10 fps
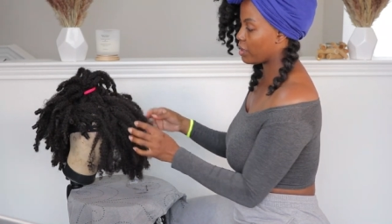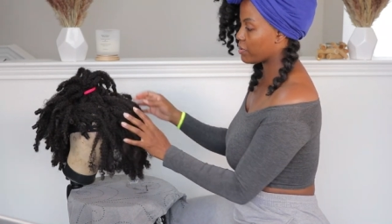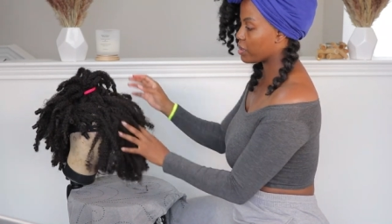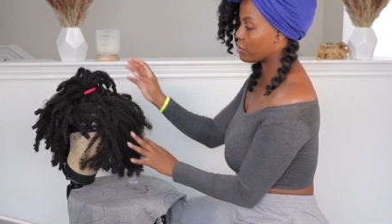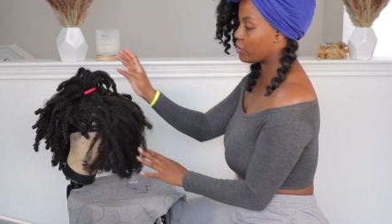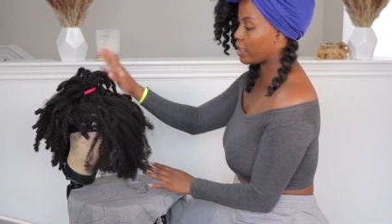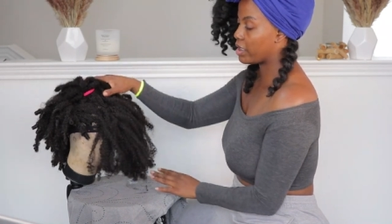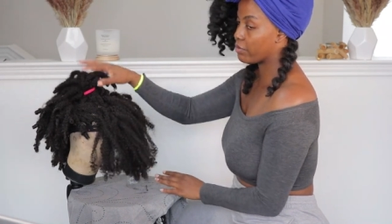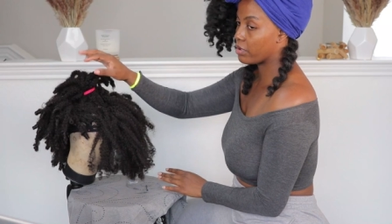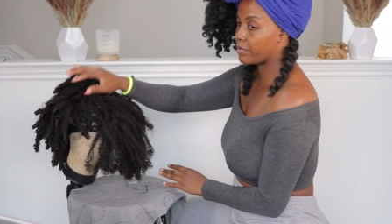So I'm gonna go
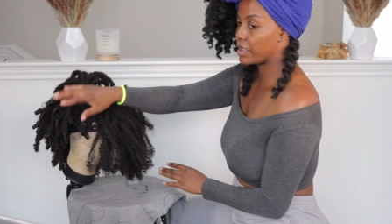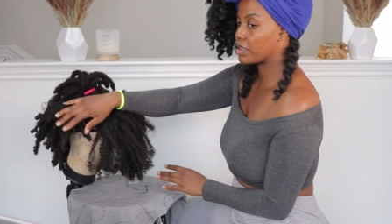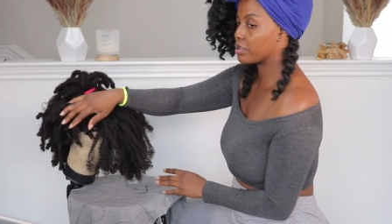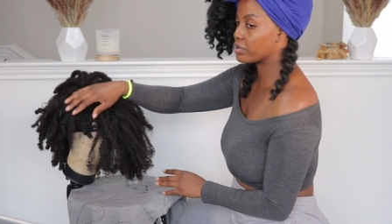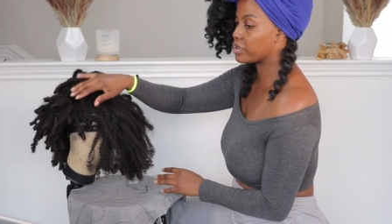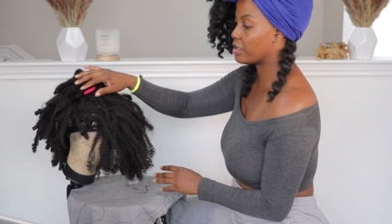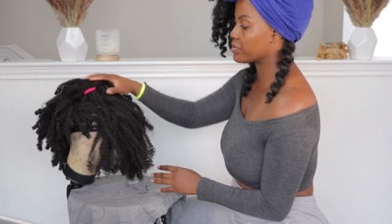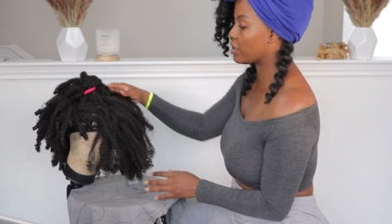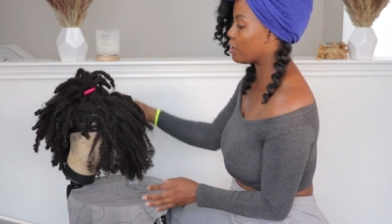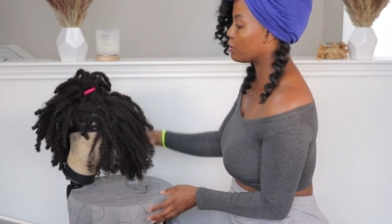ahead and repeat those
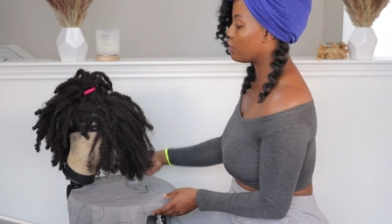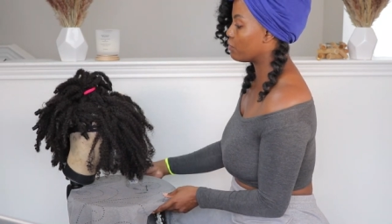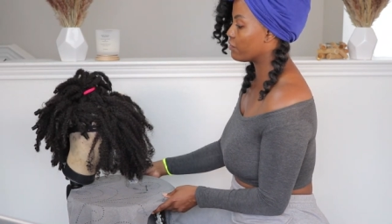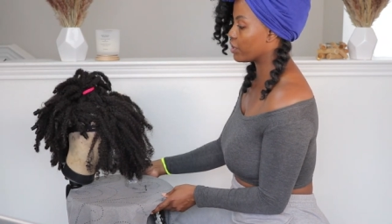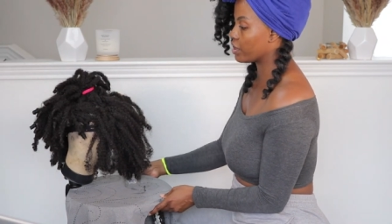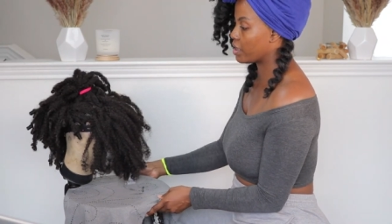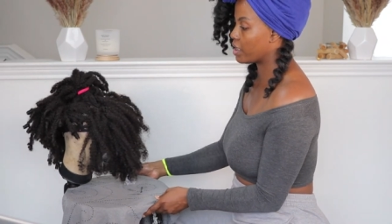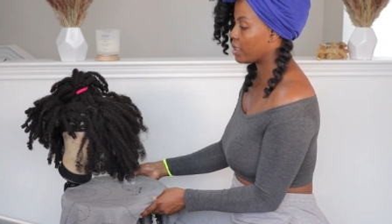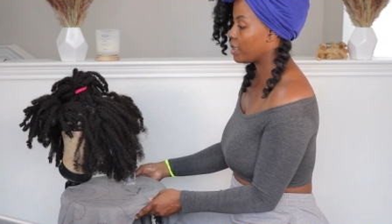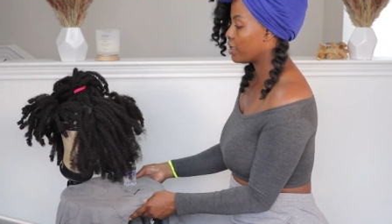steps all over
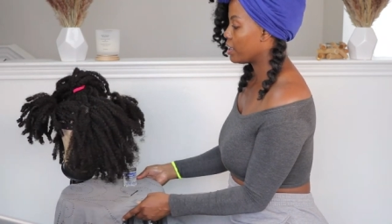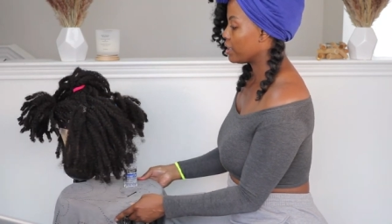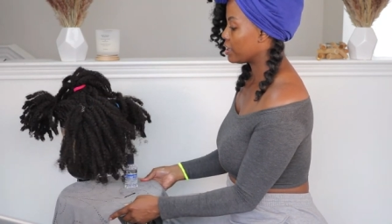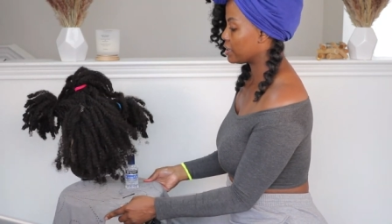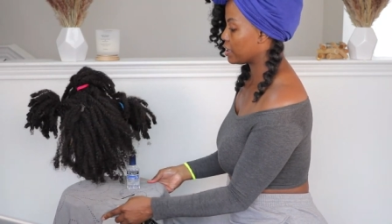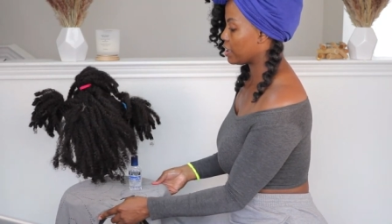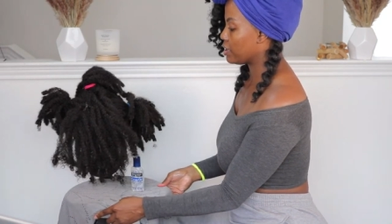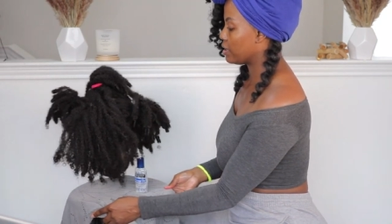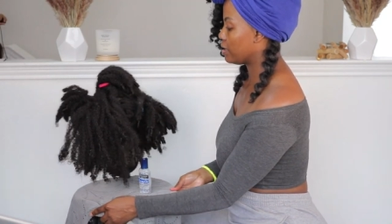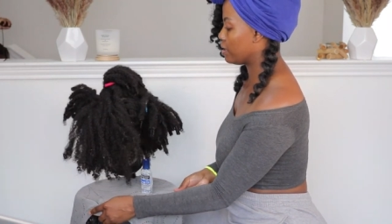this
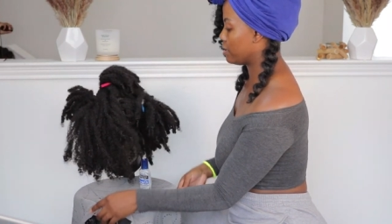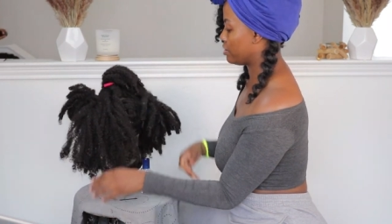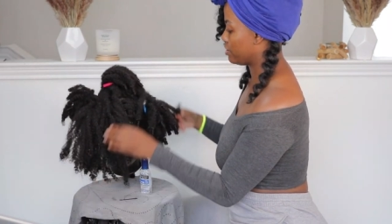head.